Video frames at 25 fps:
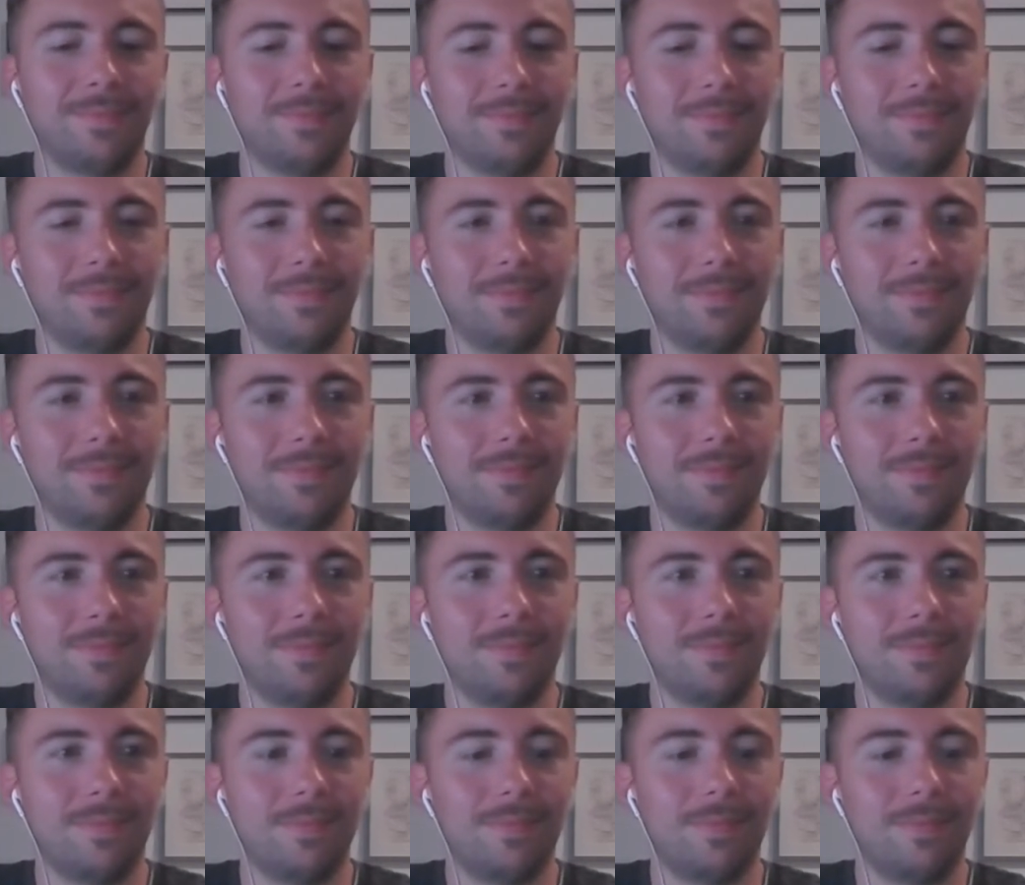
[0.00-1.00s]

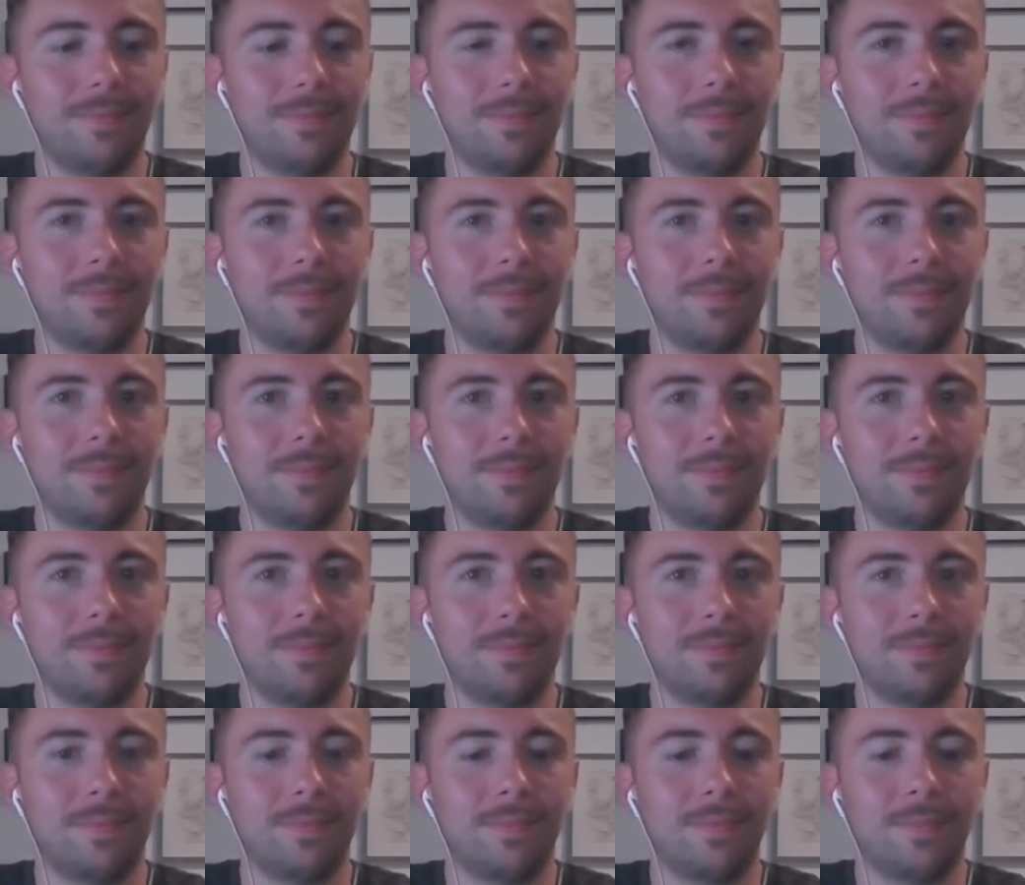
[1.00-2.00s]

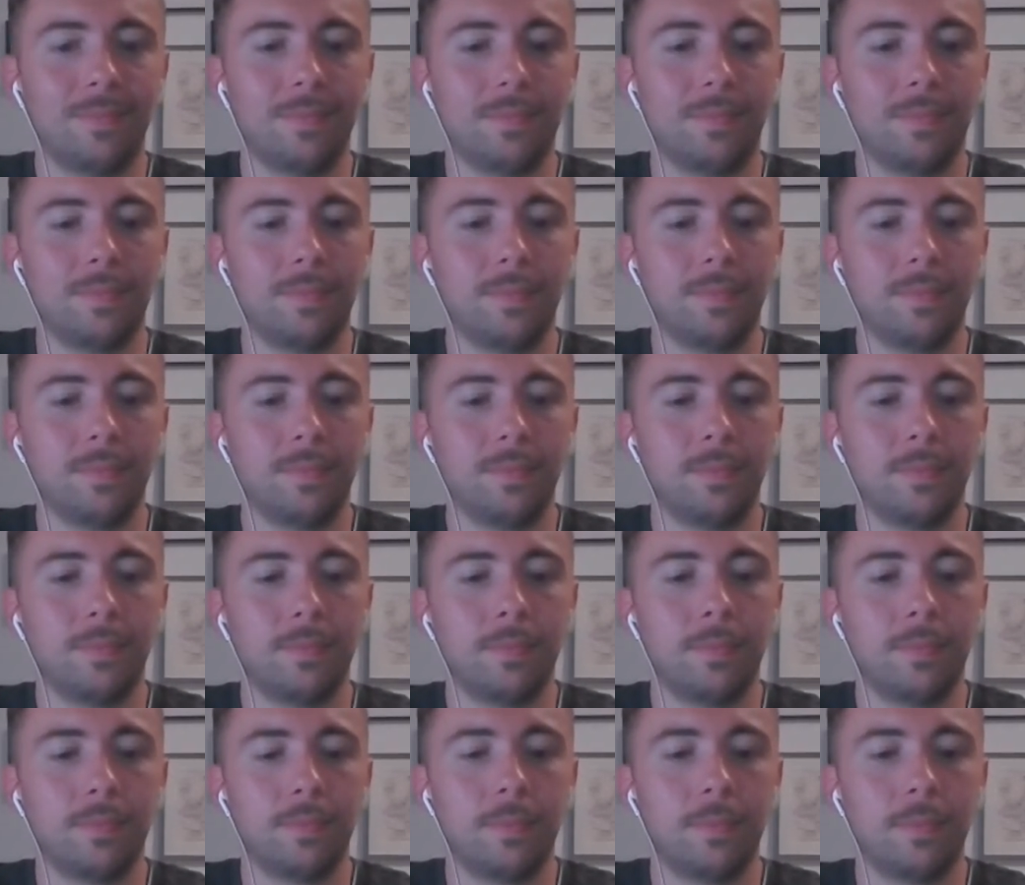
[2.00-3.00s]

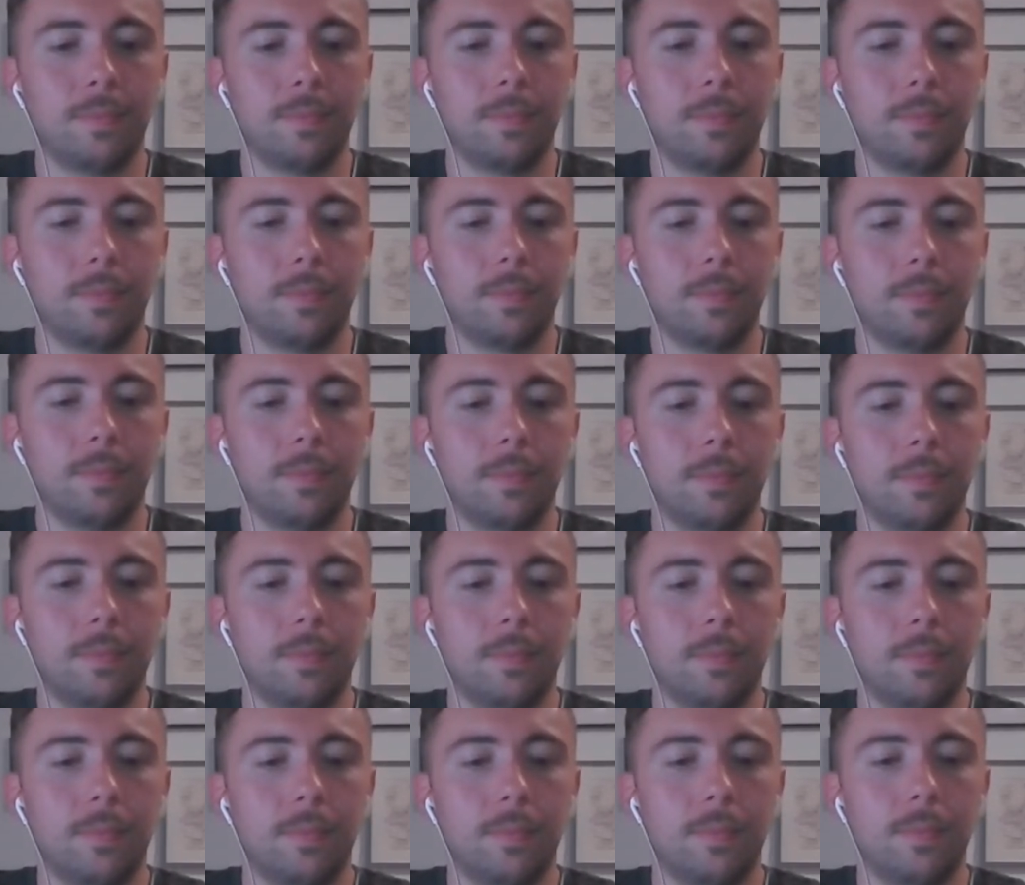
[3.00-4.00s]

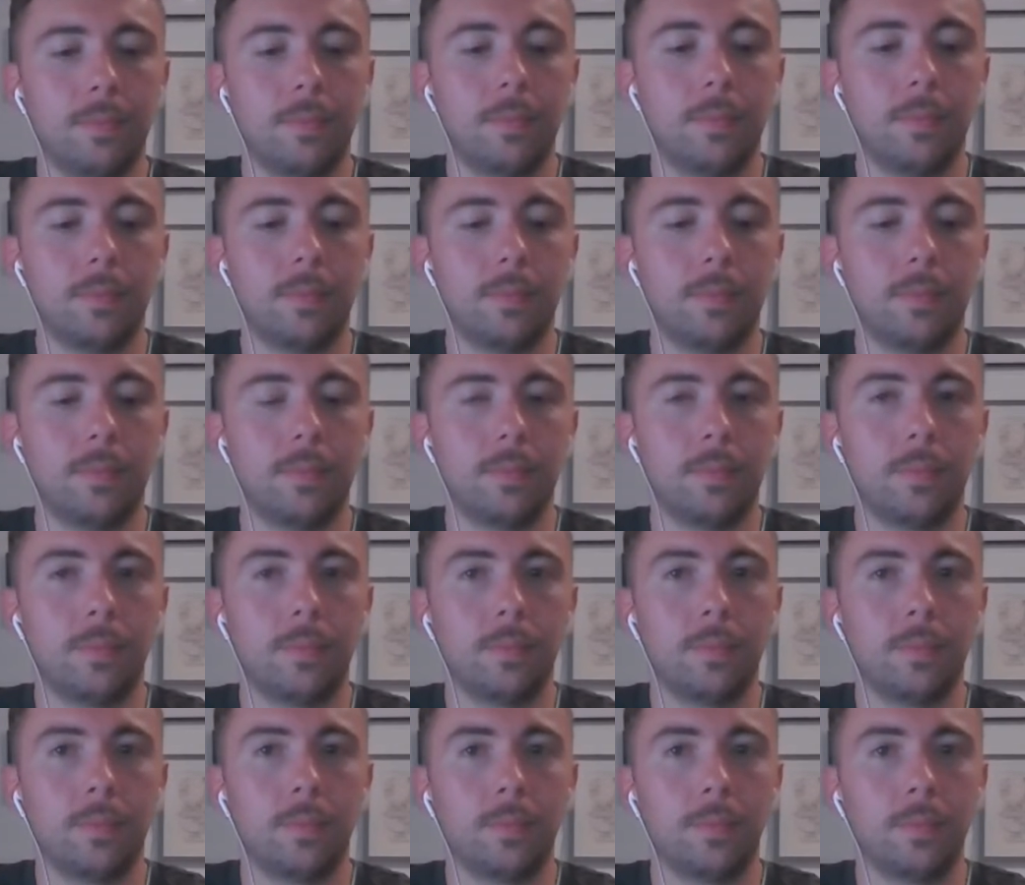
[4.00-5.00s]

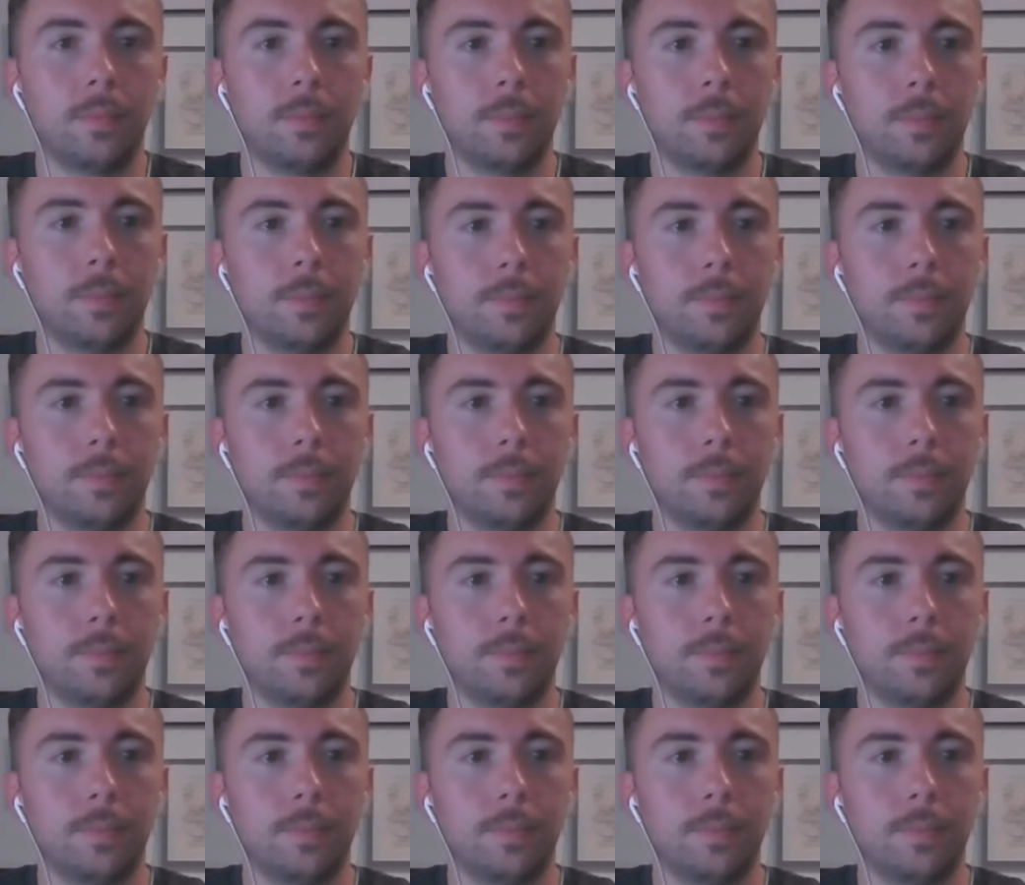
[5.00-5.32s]
(silent)